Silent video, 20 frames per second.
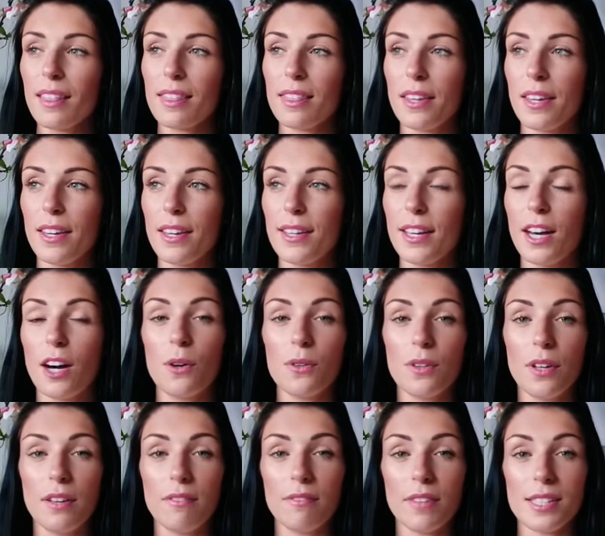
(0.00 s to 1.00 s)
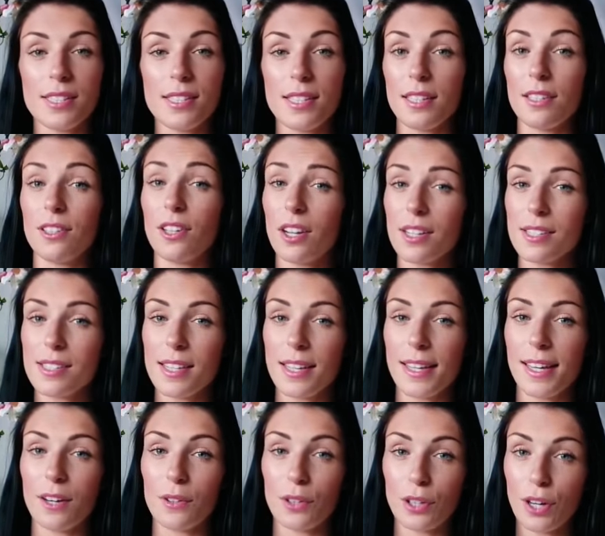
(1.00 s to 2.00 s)
the girl that invented Nasty
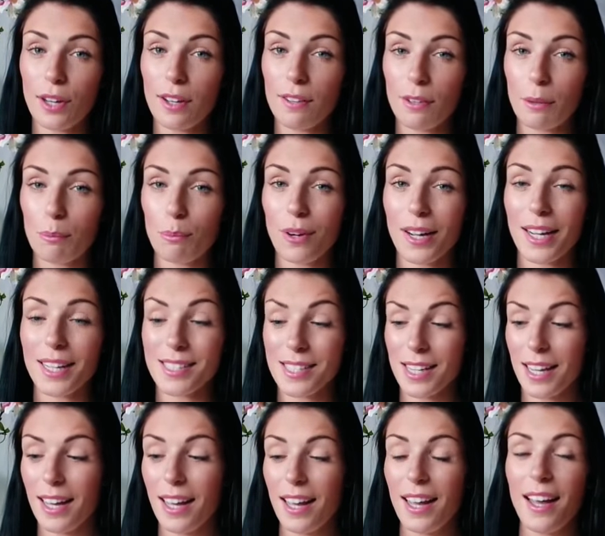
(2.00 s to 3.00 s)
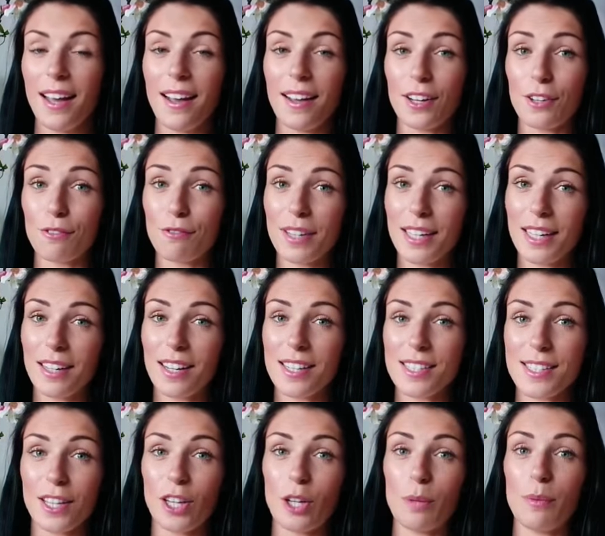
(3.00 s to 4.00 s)
Girl, the clothing brand. And I really
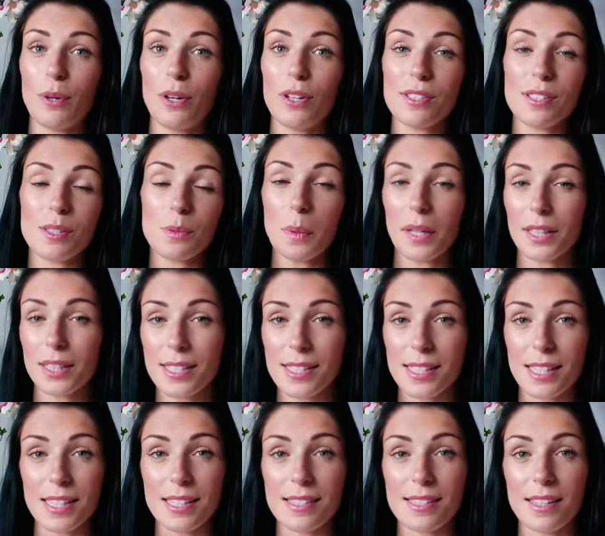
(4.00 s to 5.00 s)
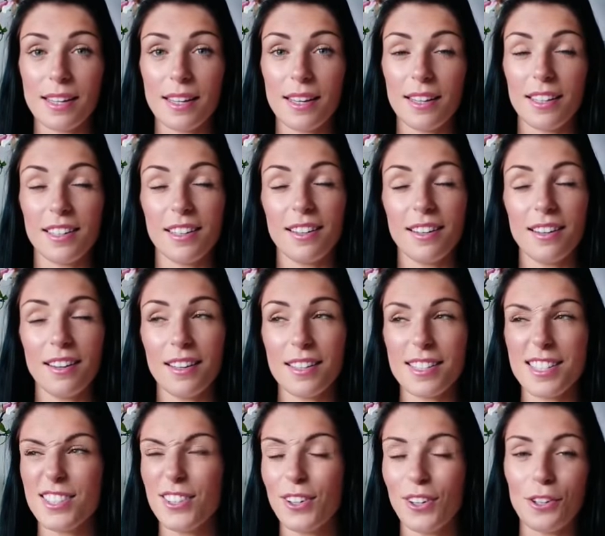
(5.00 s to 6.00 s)
liked Girl Boss. It's 1 season,
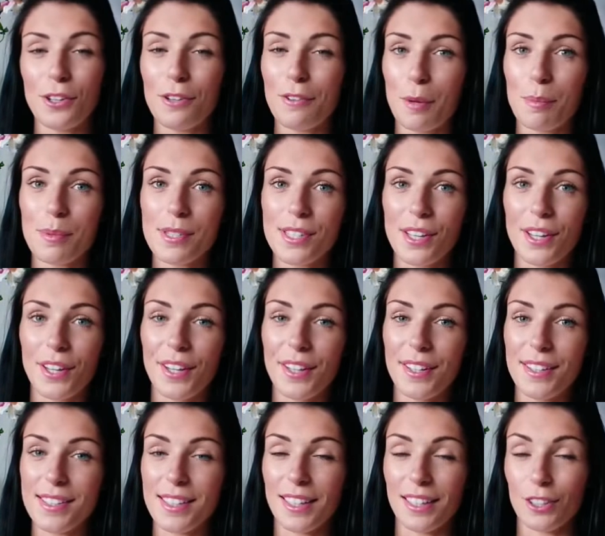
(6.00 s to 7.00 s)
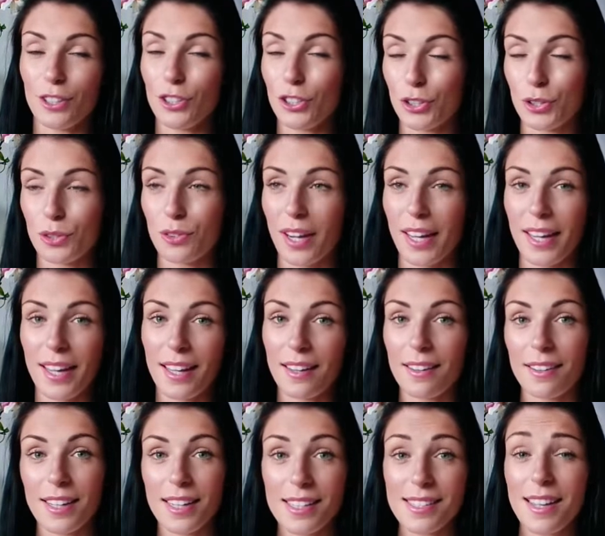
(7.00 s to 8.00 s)
it's not a lot of episodes, and it's just great, and
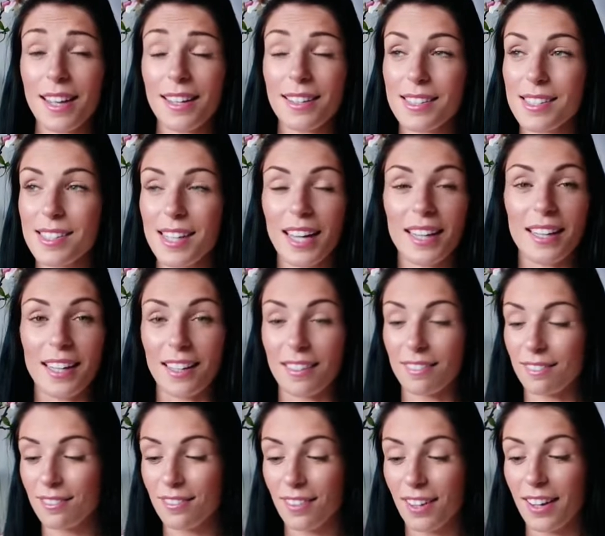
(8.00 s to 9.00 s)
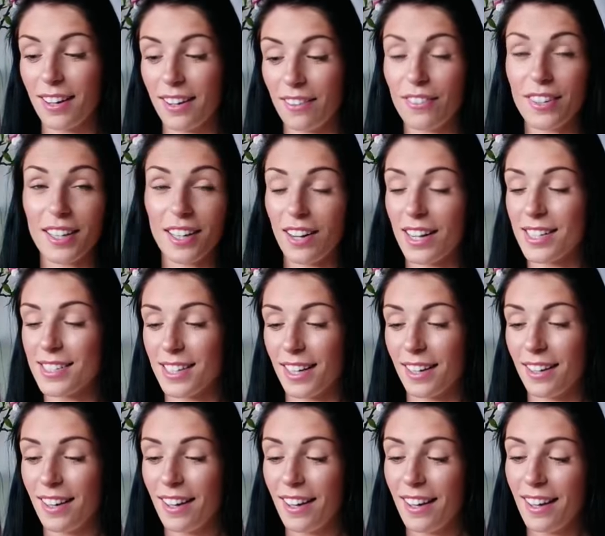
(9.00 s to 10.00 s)
it's entertaining. I really liked it.